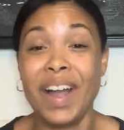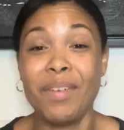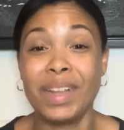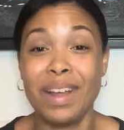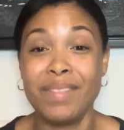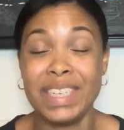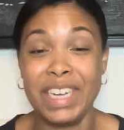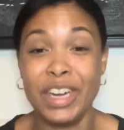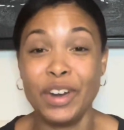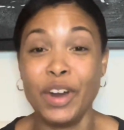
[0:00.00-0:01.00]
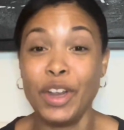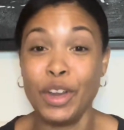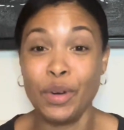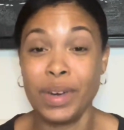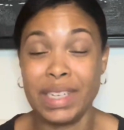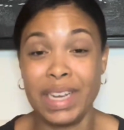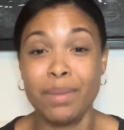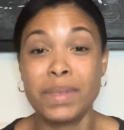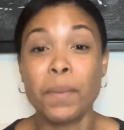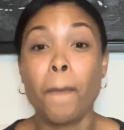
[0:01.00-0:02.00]
I would love to hear your
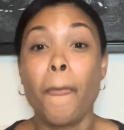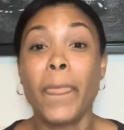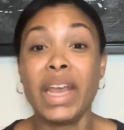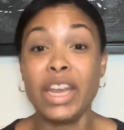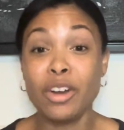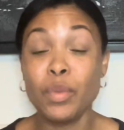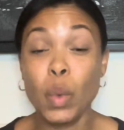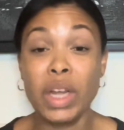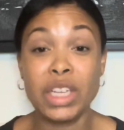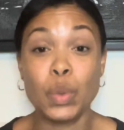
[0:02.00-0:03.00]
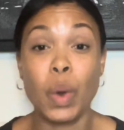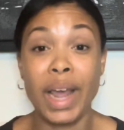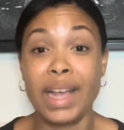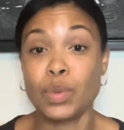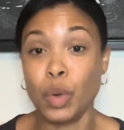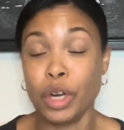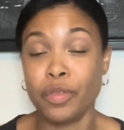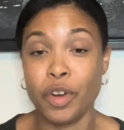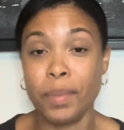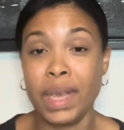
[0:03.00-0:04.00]
tips. But here is what has worked
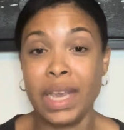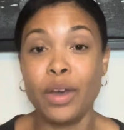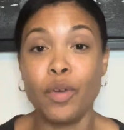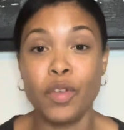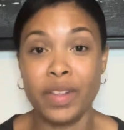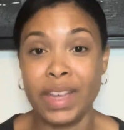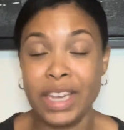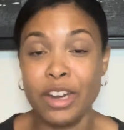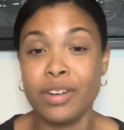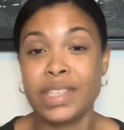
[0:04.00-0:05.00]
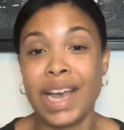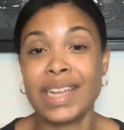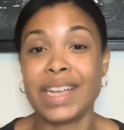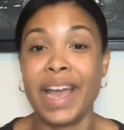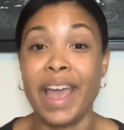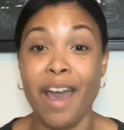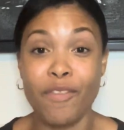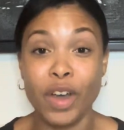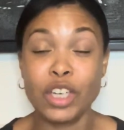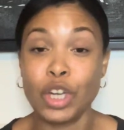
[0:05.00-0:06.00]
for me over the years as I
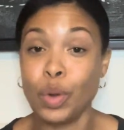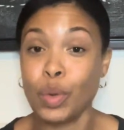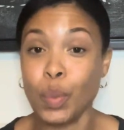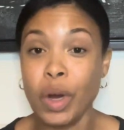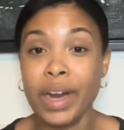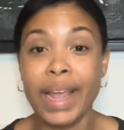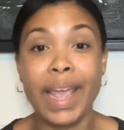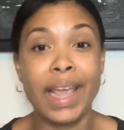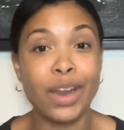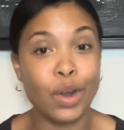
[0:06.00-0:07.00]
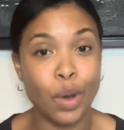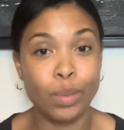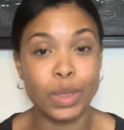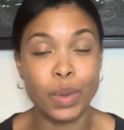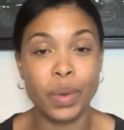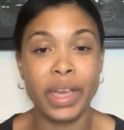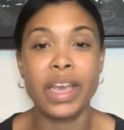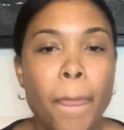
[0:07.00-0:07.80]
have juggled work and homeschooling.